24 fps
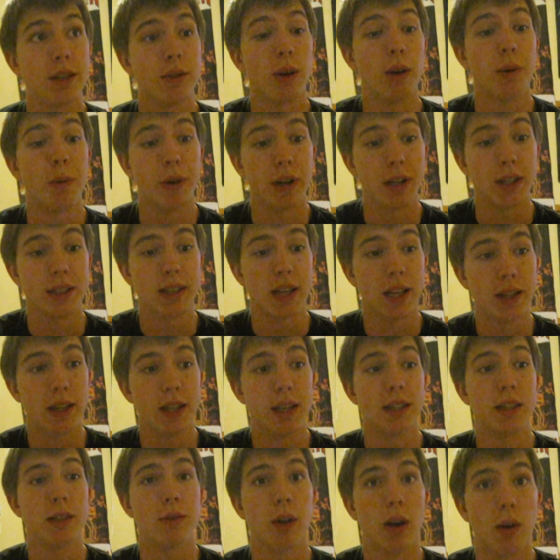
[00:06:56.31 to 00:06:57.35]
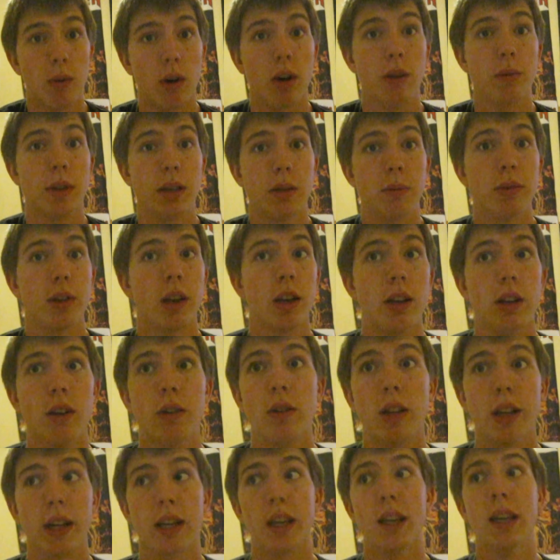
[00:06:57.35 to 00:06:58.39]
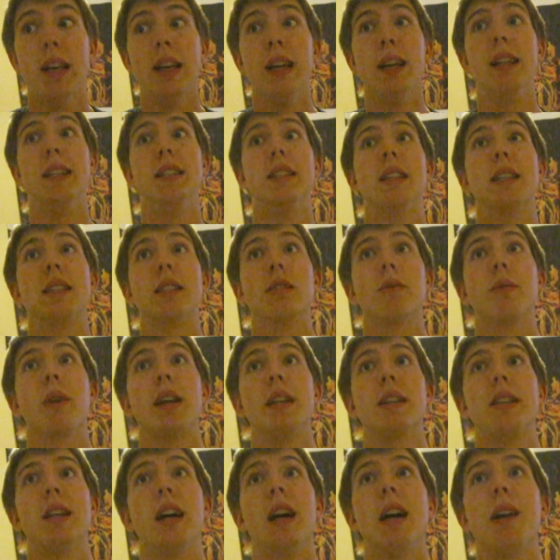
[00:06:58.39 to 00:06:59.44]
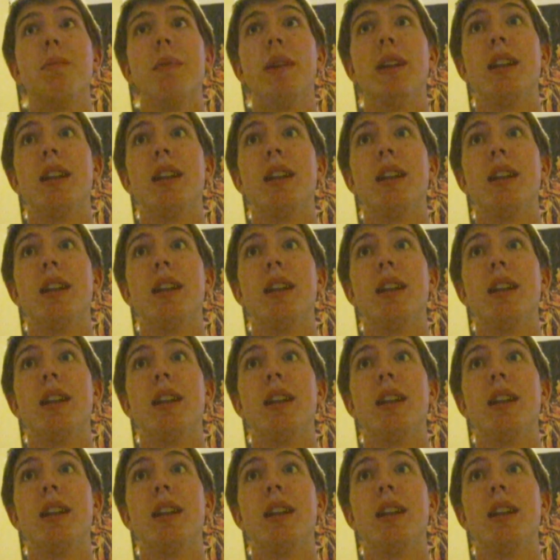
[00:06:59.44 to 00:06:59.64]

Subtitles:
Do I want to send this? Do I want people to know, like, is this the right time?